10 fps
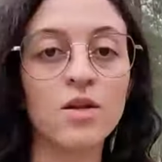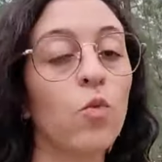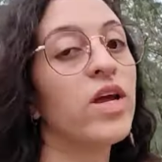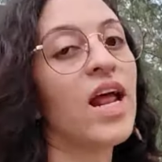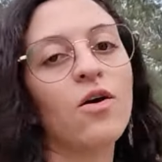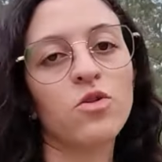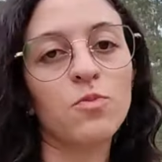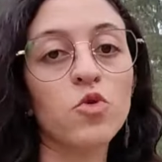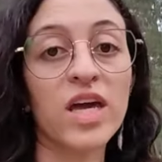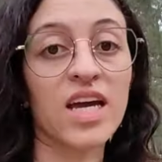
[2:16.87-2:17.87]
it without
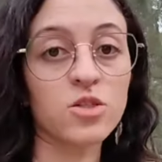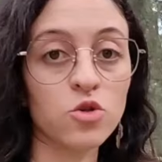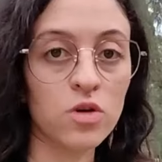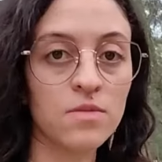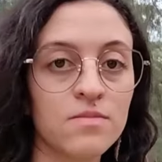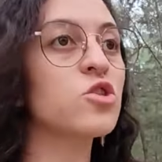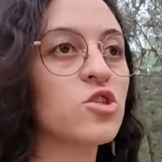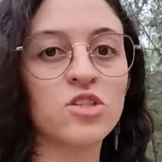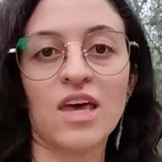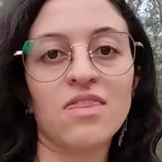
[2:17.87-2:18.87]
booking a tour. You
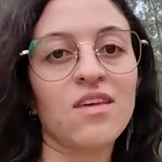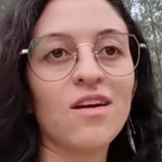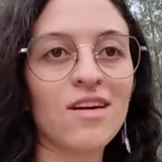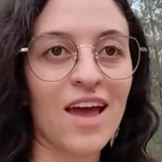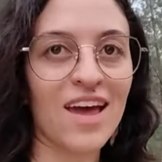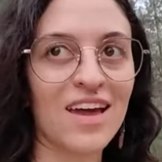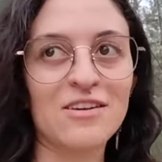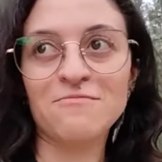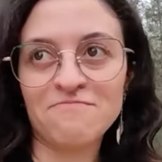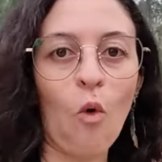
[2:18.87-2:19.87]
just get there
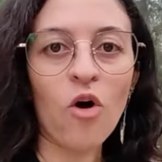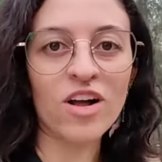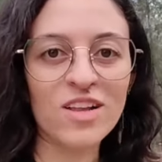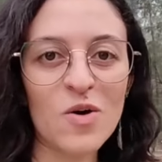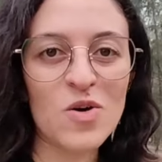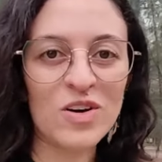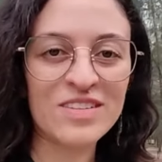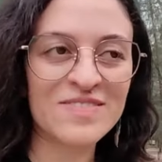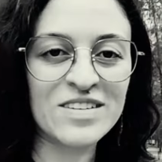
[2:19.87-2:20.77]
and walk alone.